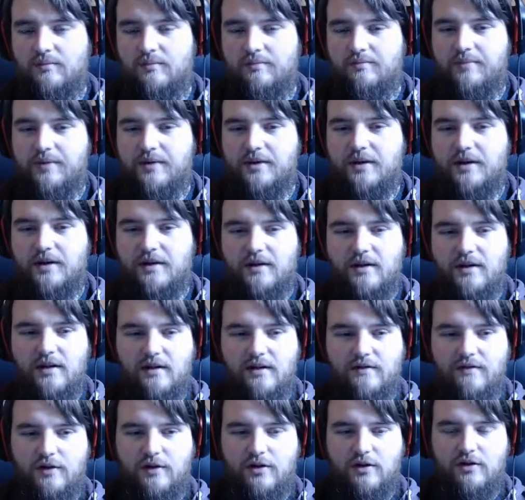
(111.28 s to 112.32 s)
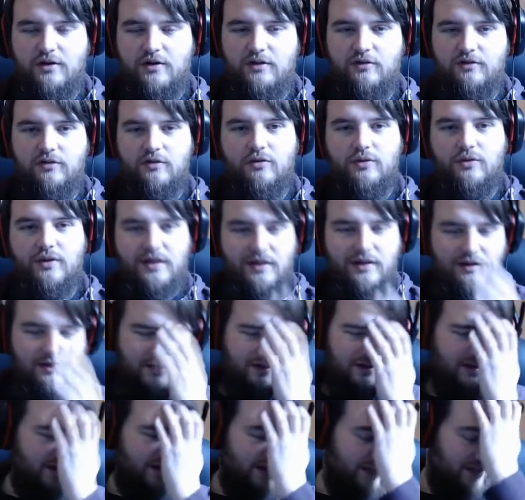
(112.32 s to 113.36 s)
But if you're gonna do it,
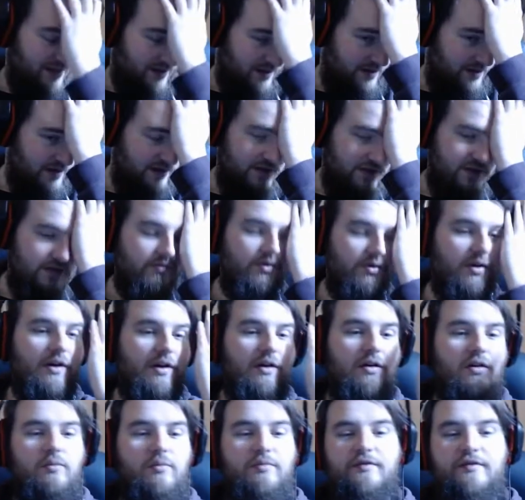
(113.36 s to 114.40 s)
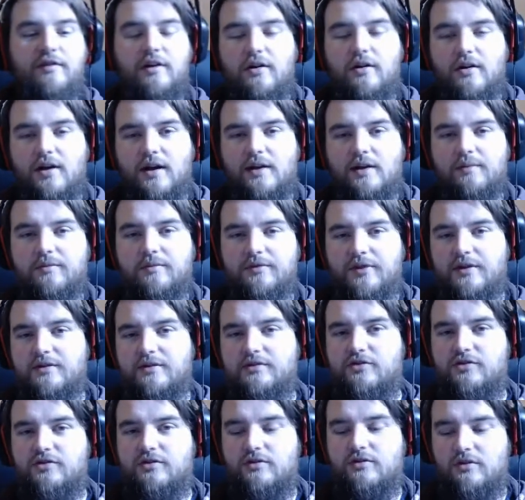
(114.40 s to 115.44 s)
and this is what I hope Valheim does,
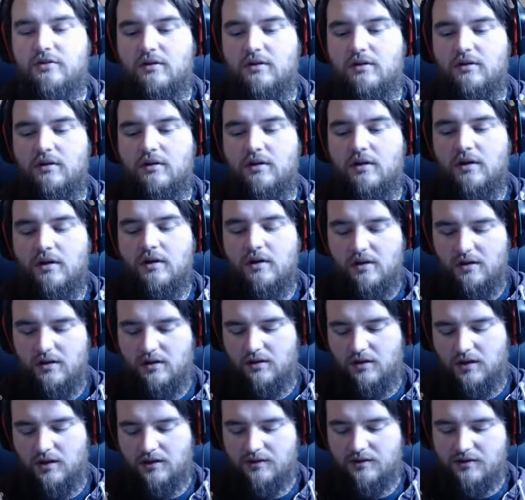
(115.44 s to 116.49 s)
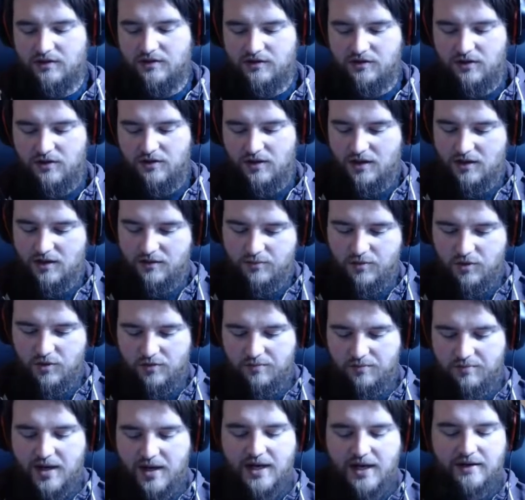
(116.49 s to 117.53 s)
it doesn't need more
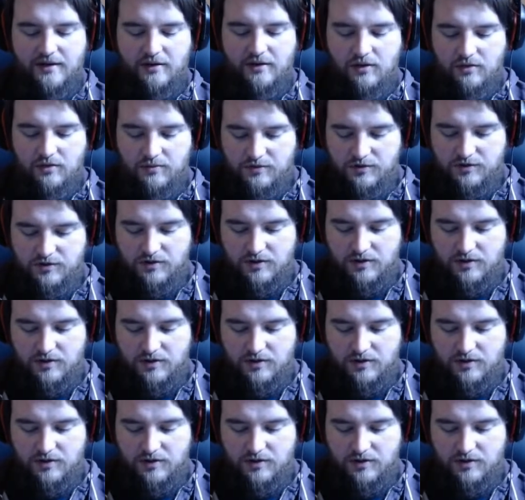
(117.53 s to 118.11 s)
biomes.